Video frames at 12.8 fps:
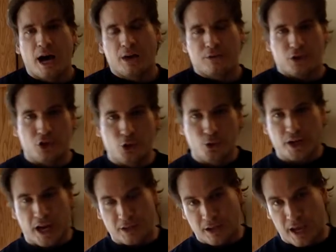I have a huge
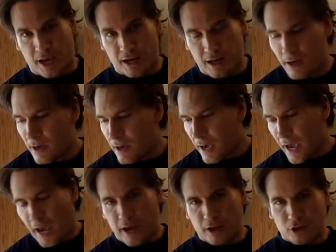ass head,
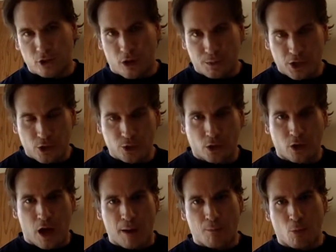and so I'm going to use a
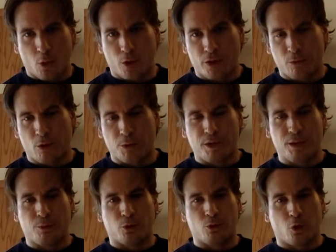lot more than what
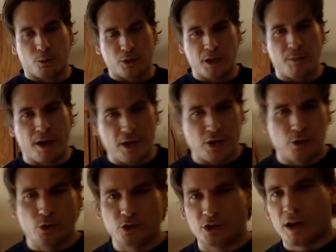people normally may
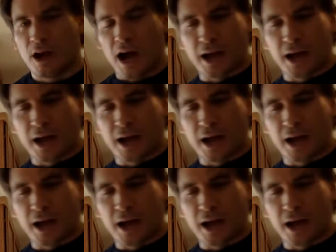use.